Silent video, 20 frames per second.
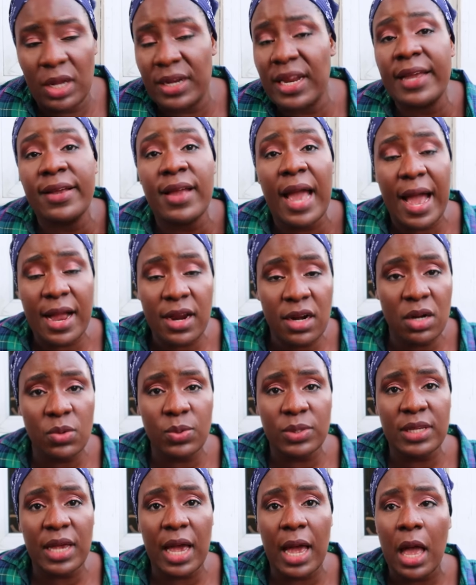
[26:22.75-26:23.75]
And I agree
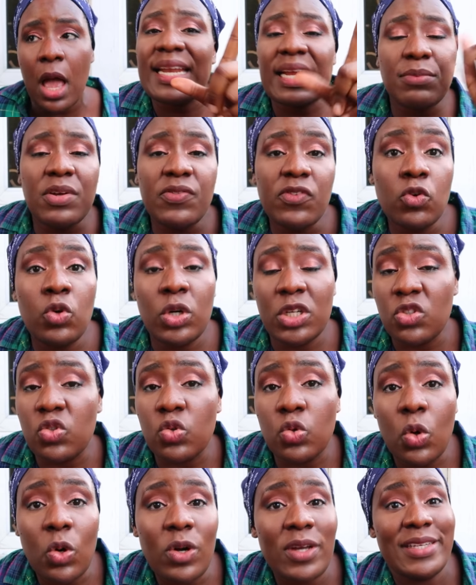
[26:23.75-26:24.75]
with her, and I'm even going
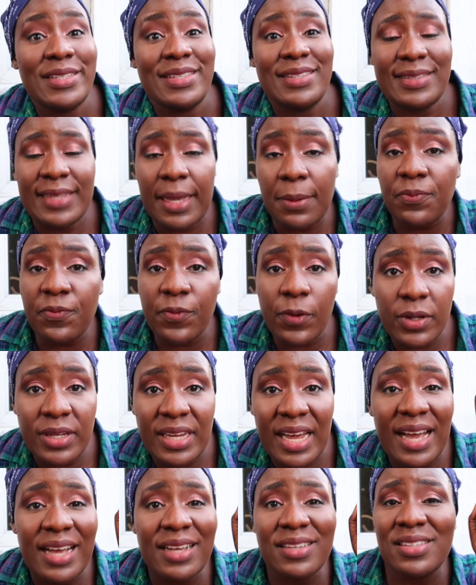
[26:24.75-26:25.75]
to go a step
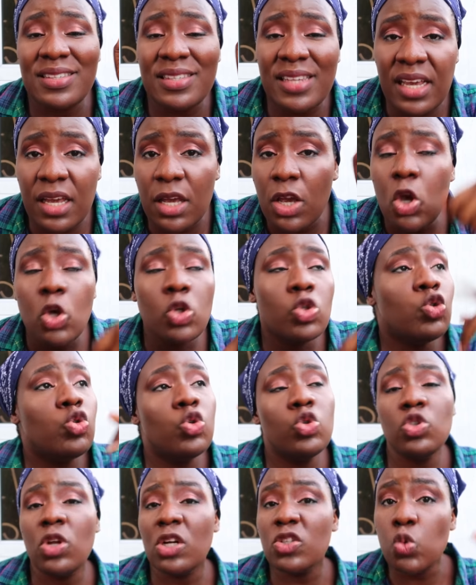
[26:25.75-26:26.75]
further and say,
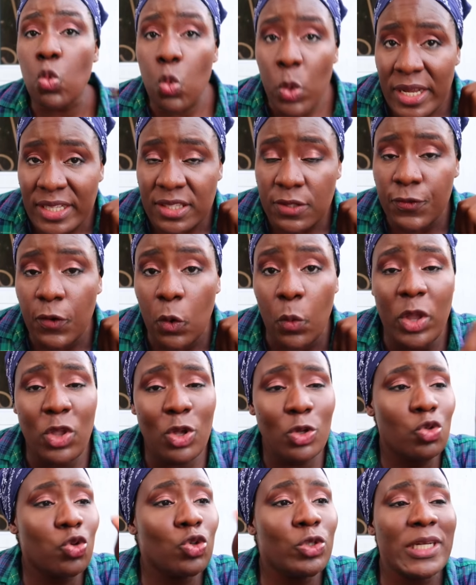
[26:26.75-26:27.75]
do not wait for when
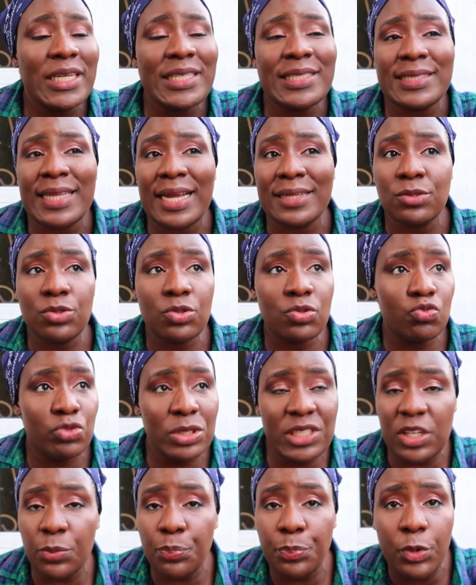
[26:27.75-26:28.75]
your children start
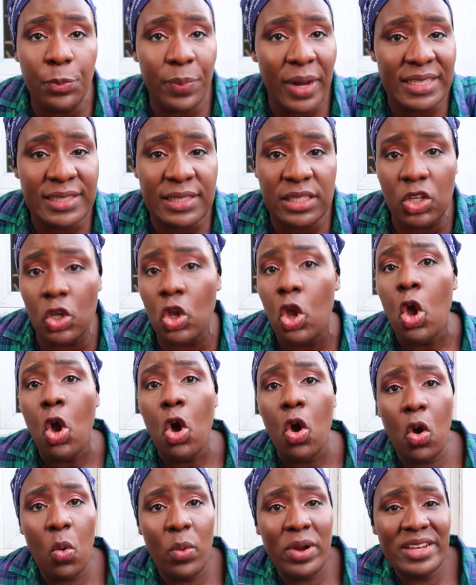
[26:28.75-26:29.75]
reaching puberty
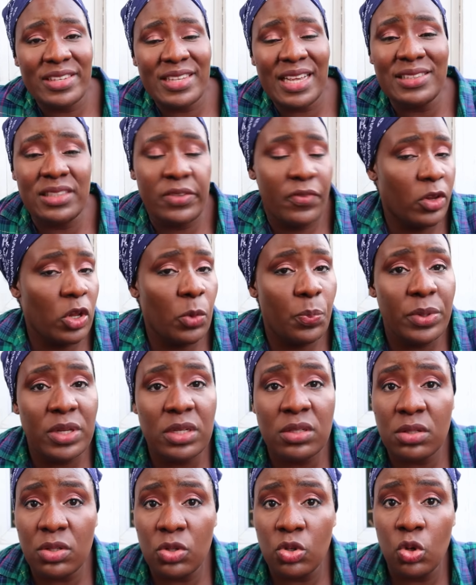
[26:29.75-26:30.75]
or when they start
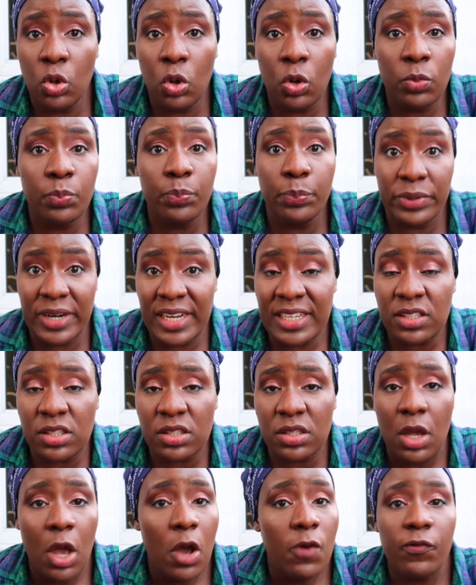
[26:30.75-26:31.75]
developing, you know,
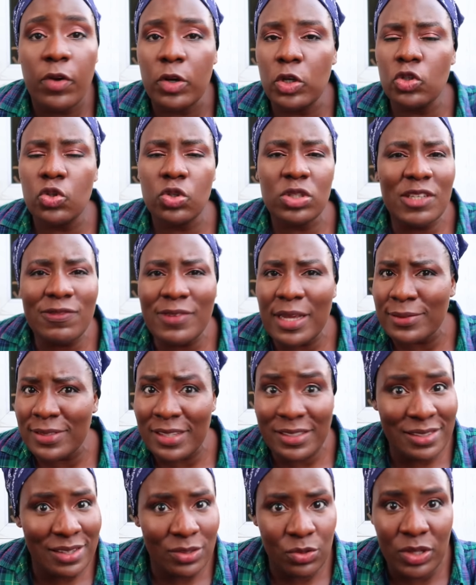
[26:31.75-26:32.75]
breasts, for you to give them
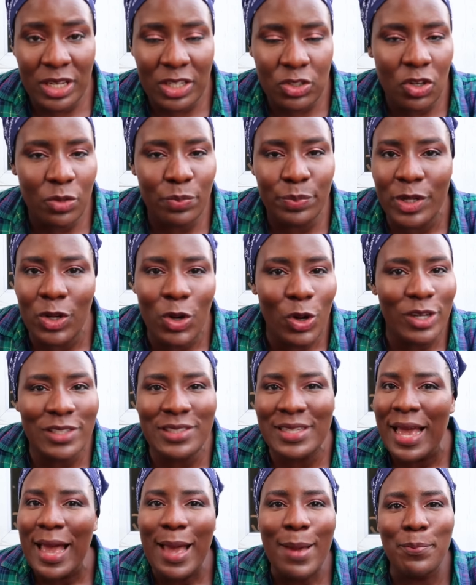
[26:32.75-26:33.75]
sex education,
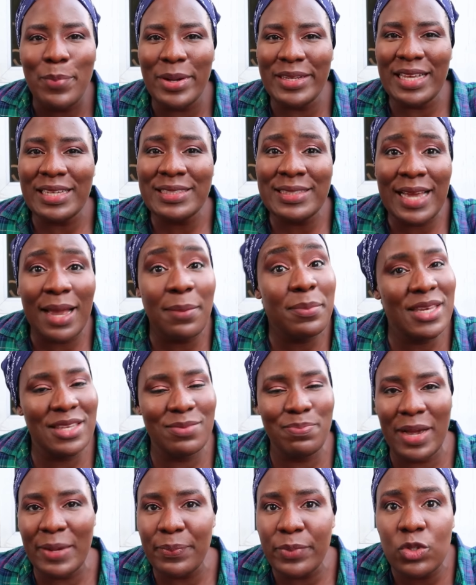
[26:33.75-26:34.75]
because by that time
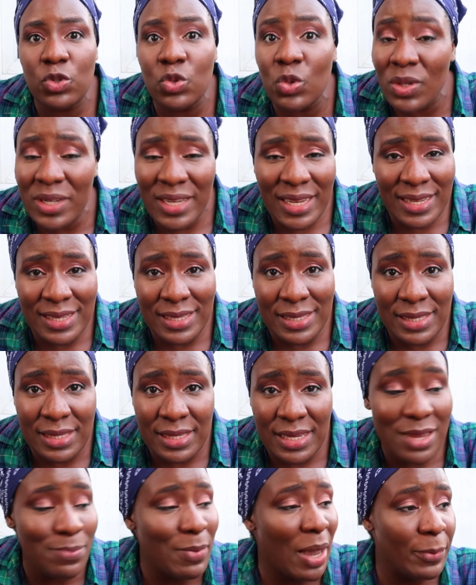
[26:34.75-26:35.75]
it might be too late.
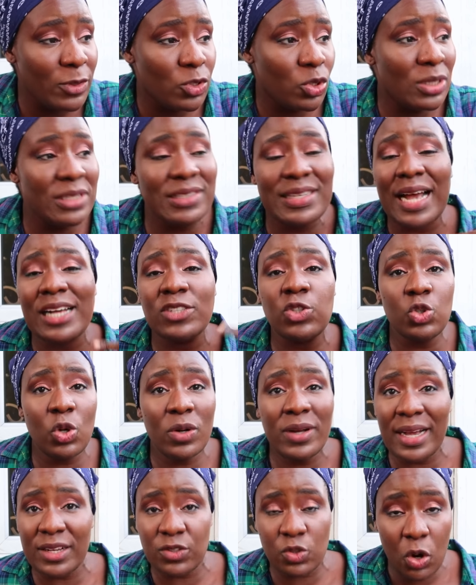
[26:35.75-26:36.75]
It might be too late. As
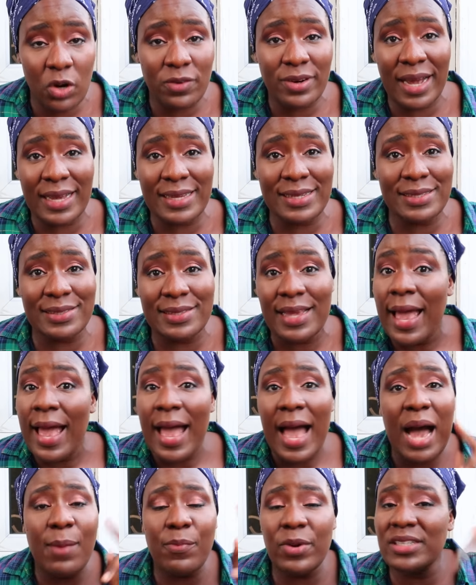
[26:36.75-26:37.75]
young as Cora is,
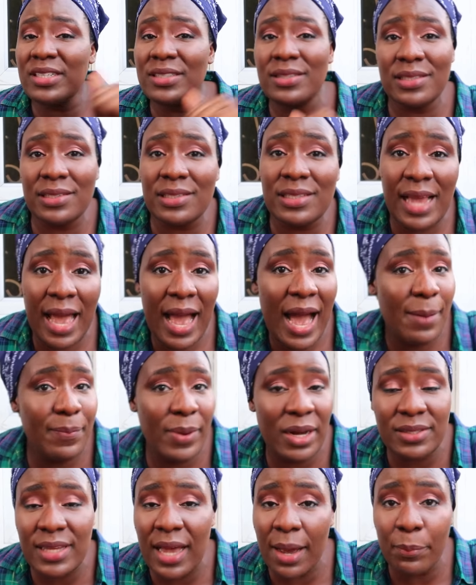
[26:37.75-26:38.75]
I'm already teaching her
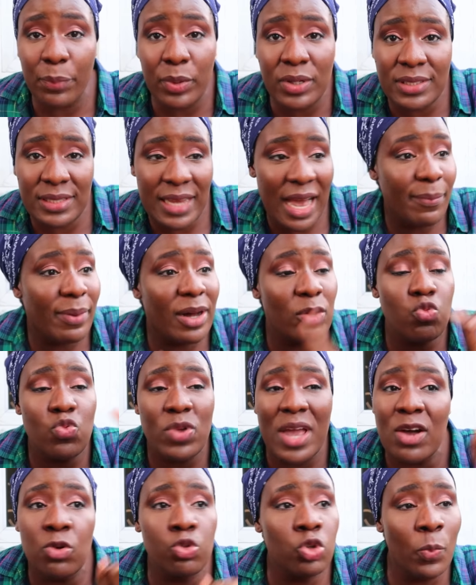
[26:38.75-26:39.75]
about her body, about
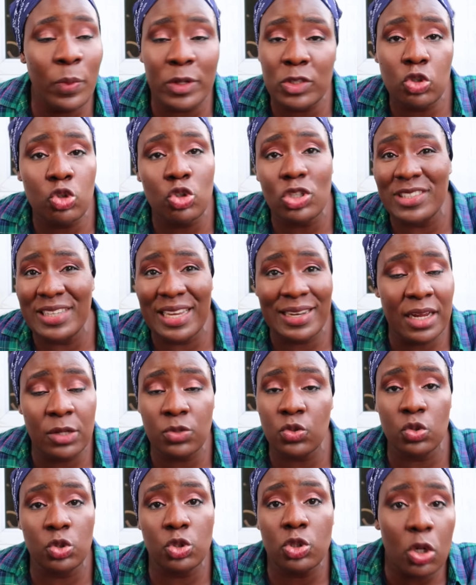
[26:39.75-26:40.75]
where nobody is
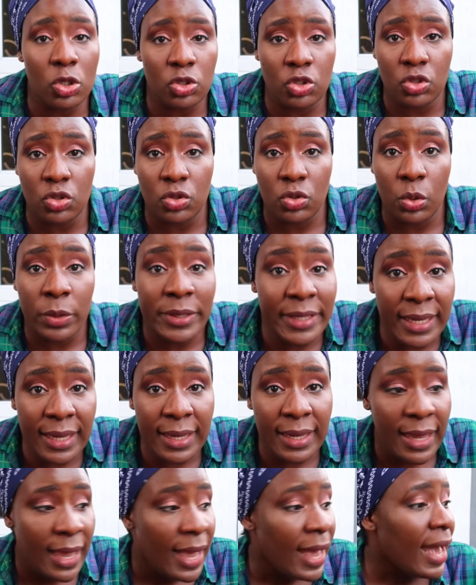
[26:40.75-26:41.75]
allowed to touch,
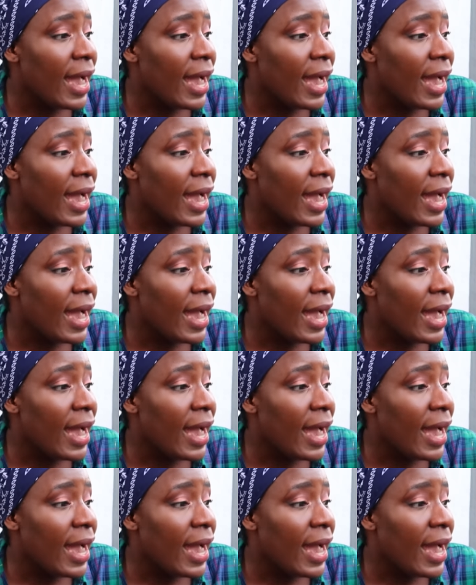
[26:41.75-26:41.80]
okay?